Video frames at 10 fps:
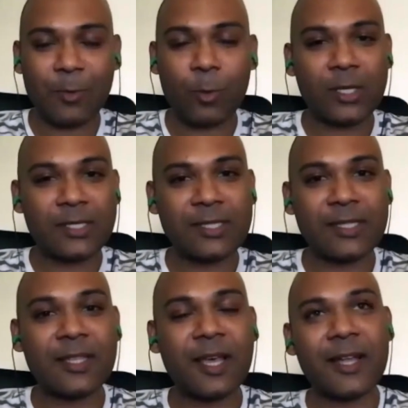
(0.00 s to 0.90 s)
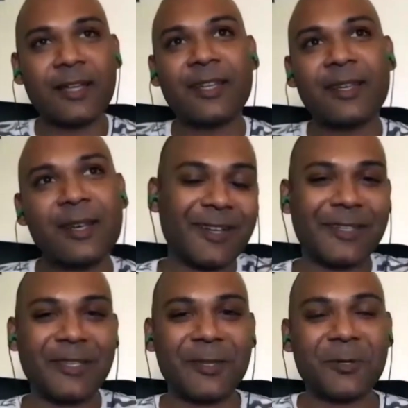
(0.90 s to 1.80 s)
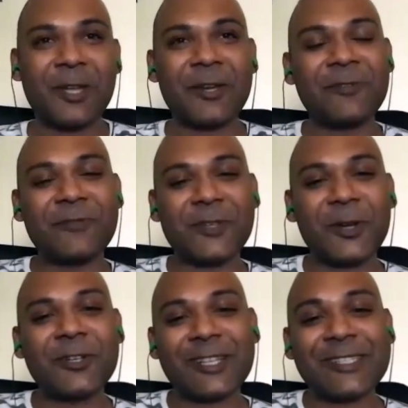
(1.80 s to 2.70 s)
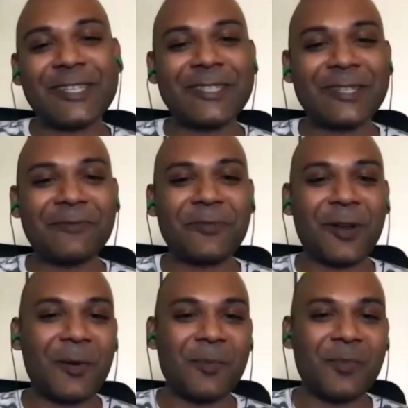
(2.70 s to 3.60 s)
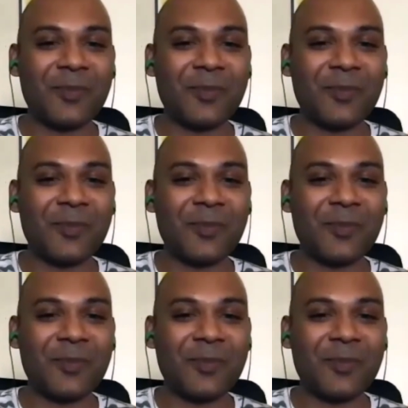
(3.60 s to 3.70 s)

Was that kind of your transition from